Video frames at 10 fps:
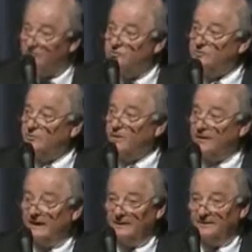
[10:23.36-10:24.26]
cruiser
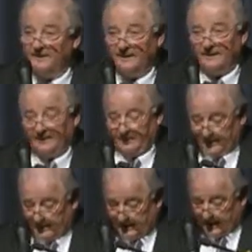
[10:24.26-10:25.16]
Berlin,
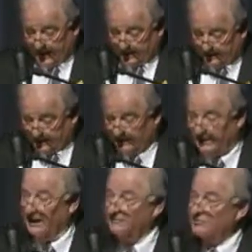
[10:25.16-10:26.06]
and
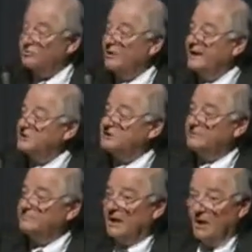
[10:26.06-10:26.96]
the training
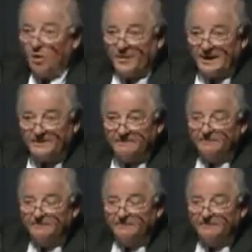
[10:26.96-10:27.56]
ship Niobe.